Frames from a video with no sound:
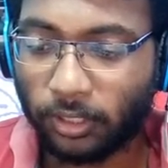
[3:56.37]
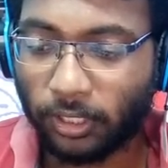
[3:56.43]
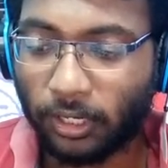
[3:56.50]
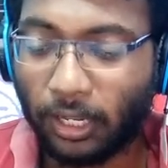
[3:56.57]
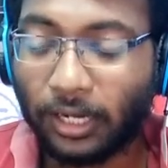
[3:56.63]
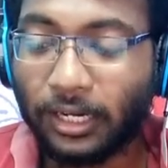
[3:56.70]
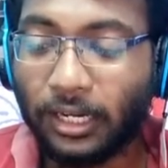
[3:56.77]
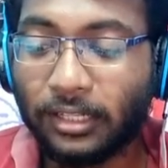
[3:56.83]

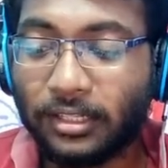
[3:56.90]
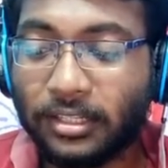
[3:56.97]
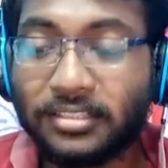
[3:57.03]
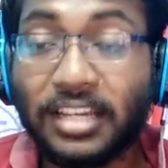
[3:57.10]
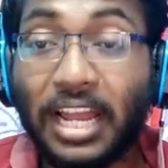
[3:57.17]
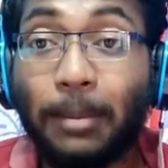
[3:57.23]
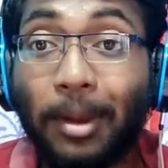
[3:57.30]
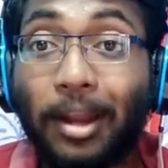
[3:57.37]
Okay, luckily
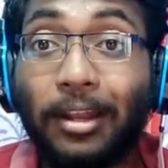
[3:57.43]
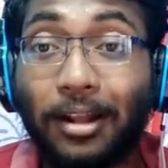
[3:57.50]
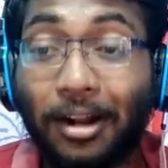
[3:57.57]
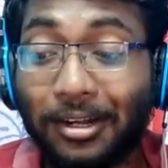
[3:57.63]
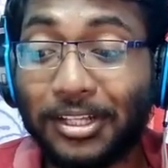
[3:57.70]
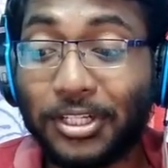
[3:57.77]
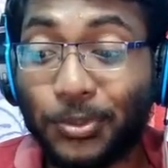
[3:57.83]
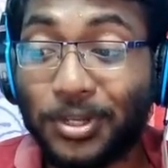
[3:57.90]
this time I
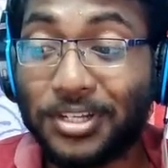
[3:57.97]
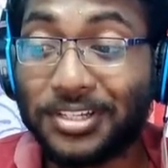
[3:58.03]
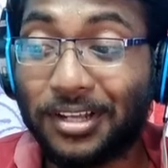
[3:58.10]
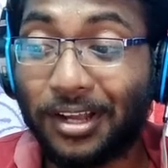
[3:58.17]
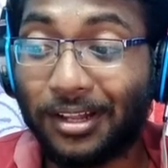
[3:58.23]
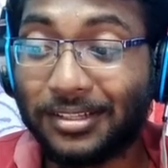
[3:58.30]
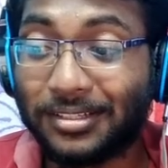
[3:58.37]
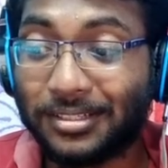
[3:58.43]
learned to
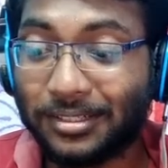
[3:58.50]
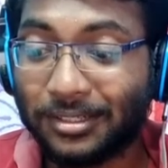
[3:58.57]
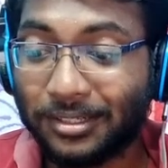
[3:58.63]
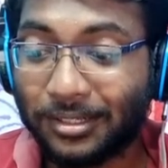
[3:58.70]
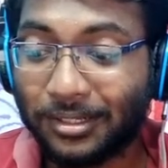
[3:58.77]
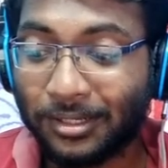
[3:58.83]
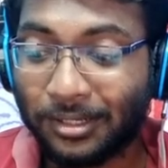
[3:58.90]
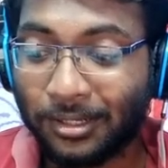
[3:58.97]
switch
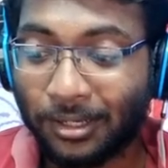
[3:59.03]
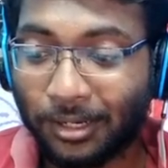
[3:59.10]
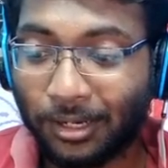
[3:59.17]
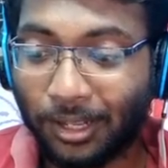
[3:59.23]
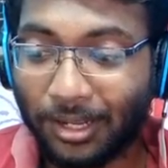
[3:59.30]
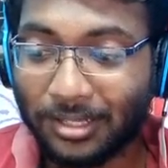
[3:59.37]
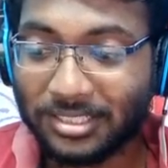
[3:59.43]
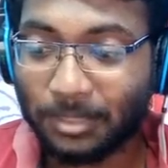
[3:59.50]
guns.
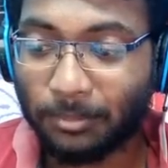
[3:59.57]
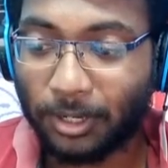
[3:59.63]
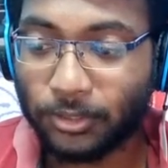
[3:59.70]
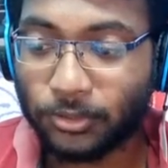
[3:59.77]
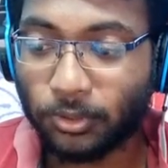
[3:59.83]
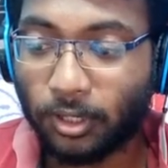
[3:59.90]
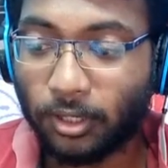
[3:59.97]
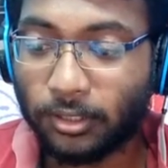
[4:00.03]
Last
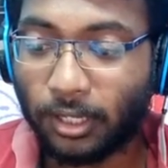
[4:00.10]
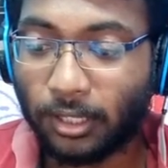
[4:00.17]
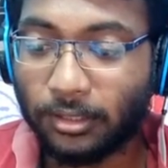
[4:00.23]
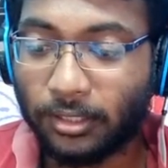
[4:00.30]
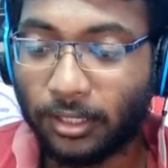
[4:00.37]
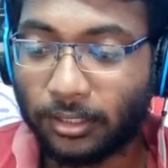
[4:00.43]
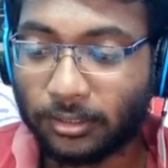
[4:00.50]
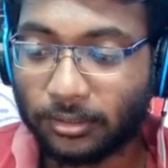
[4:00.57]
time I should have
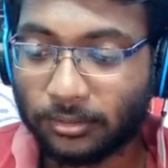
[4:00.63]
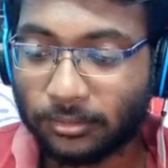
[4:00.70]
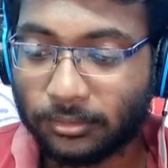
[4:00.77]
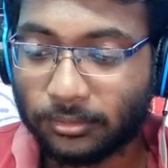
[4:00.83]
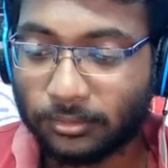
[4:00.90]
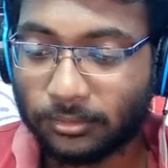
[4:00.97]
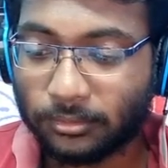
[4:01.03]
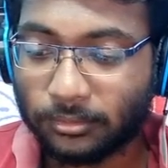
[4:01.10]
done that.
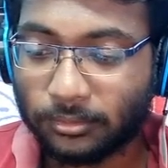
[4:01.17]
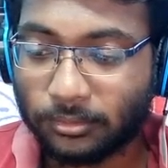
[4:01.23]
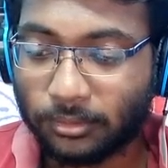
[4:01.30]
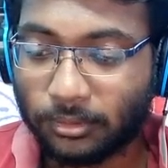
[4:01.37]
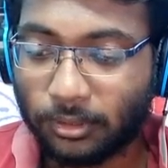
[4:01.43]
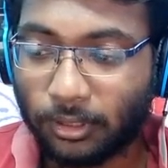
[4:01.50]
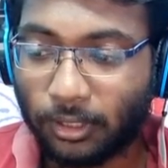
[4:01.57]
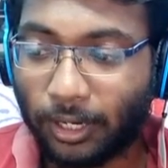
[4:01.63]

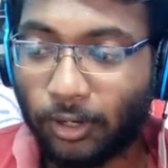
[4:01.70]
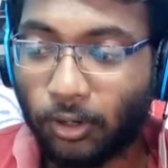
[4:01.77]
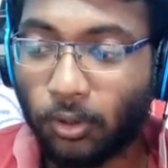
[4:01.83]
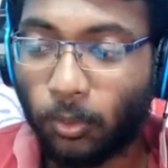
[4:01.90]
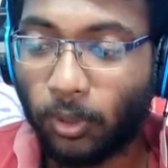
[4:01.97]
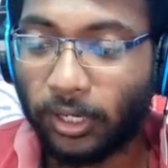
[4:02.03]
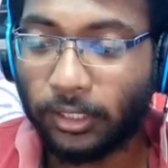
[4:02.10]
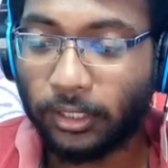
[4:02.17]
I